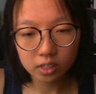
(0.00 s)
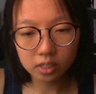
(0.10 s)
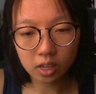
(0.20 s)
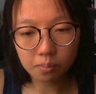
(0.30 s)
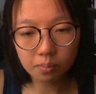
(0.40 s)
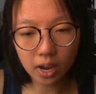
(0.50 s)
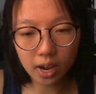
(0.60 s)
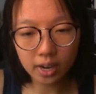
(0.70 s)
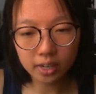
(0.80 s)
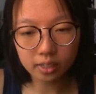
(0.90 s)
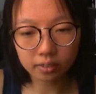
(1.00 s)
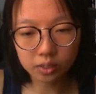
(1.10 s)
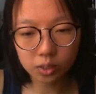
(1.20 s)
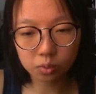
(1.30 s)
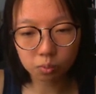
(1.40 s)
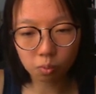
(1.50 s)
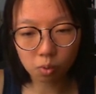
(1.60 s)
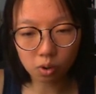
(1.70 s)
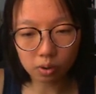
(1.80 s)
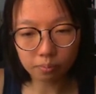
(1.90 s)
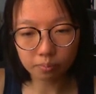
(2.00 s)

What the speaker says: some kind of swarm.